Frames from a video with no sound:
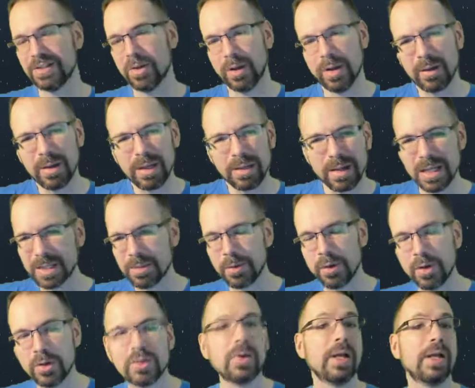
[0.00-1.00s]
So I got some of
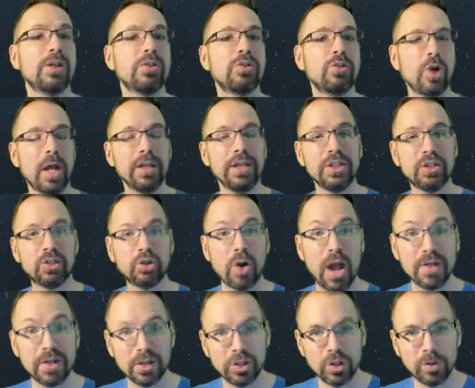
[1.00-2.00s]
those so I could try at least
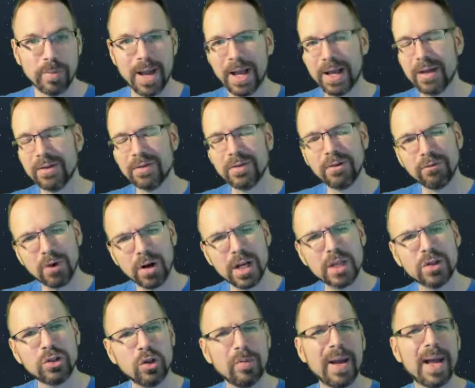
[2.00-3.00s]
try the back. I said I'd run
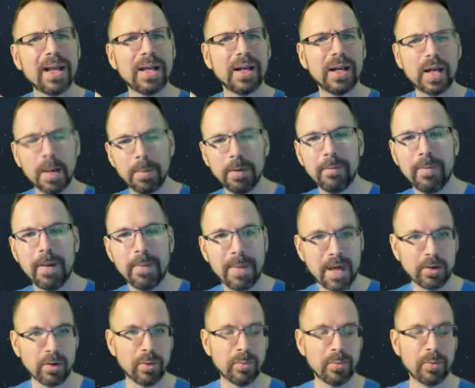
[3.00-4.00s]
a back in a couple of my
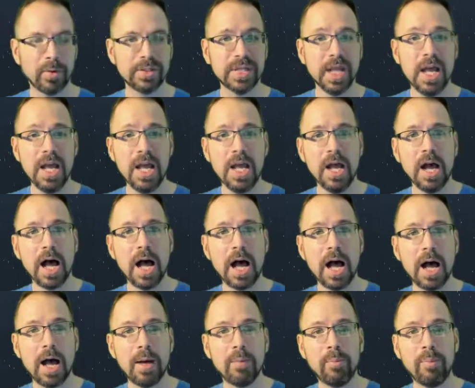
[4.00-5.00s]
battle reports,
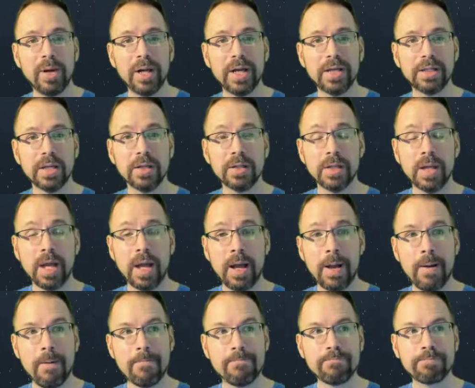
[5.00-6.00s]
uh, but.
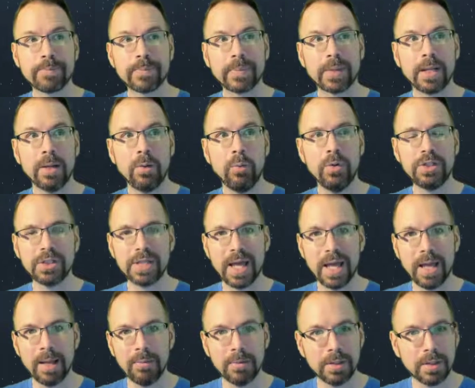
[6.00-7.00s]
Um, we just
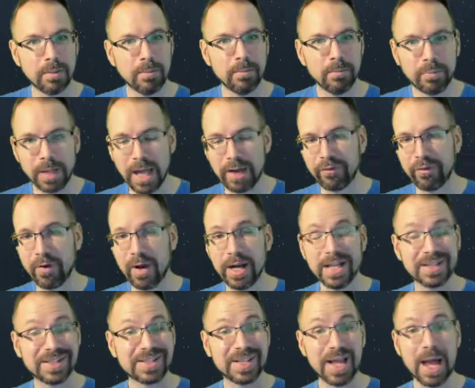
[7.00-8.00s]
had Black Friday.
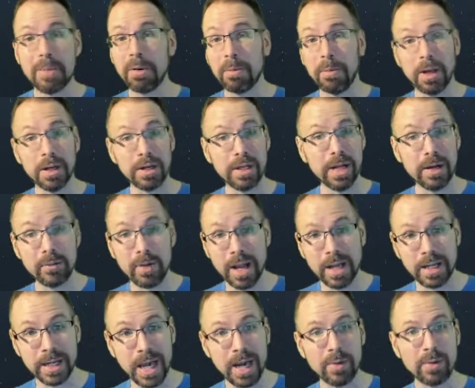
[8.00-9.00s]
It's Cyber Monday
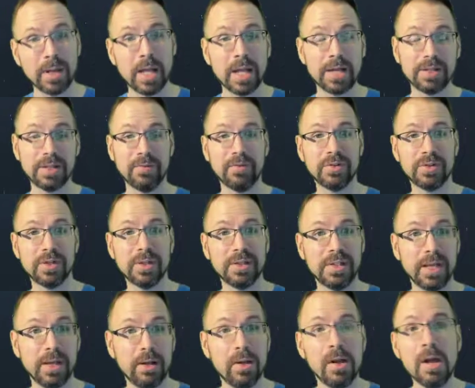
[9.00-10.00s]
right now. A lot of stuff was on
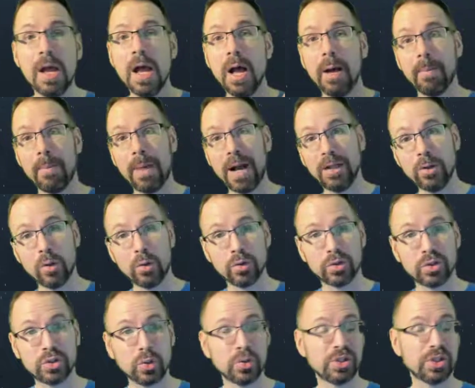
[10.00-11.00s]
sale. My
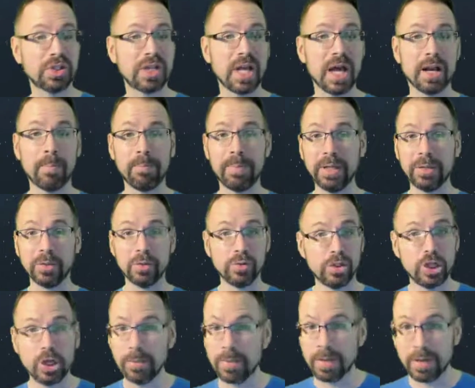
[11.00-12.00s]
local store just got a big new
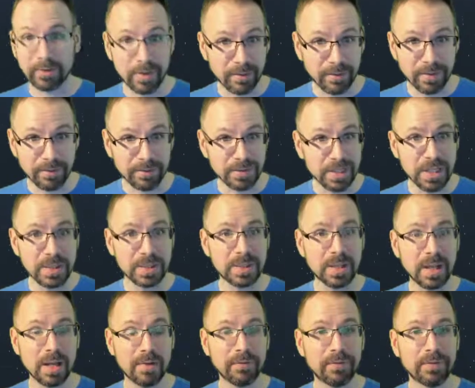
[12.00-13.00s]
shipment of FFG
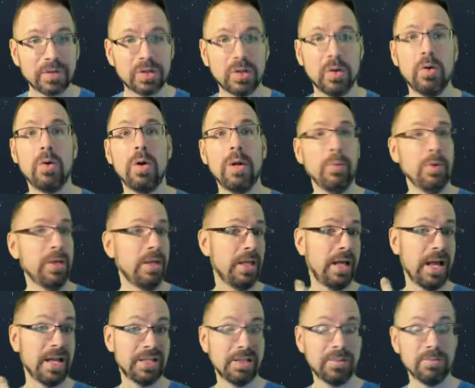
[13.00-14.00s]
stuff. So we, they
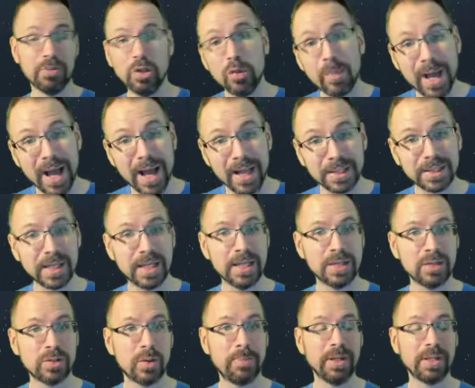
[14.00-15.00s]
got some backs
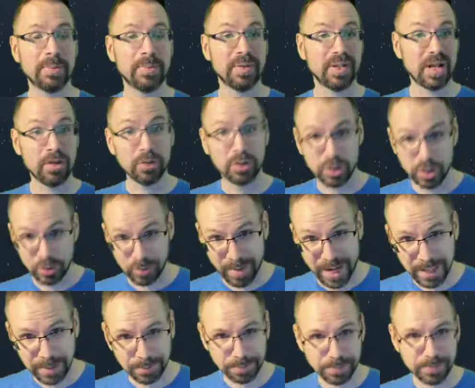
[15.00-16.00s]
in. So I picked up another
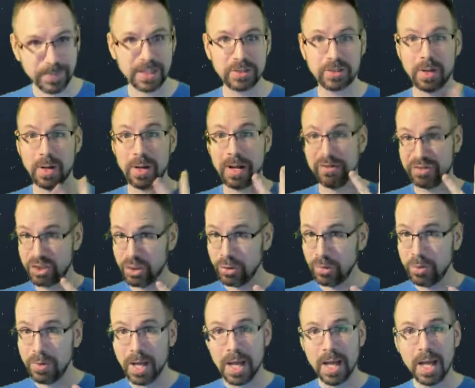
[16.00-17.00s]
back. So now I have
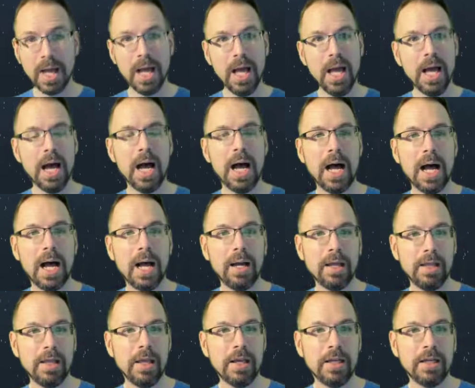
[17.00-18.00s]
two uh,
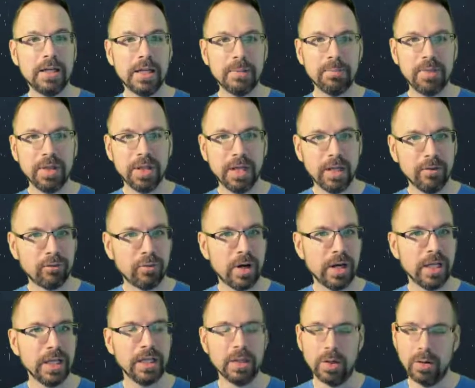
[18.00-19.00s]
and I'm thinking of
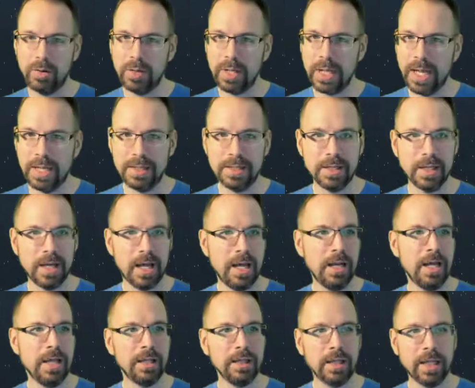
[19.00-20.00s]
running, you know, and
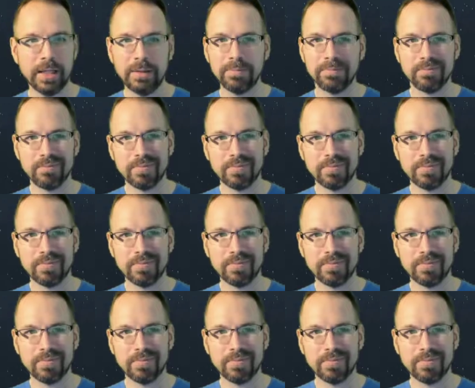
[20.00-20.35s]
uh, and like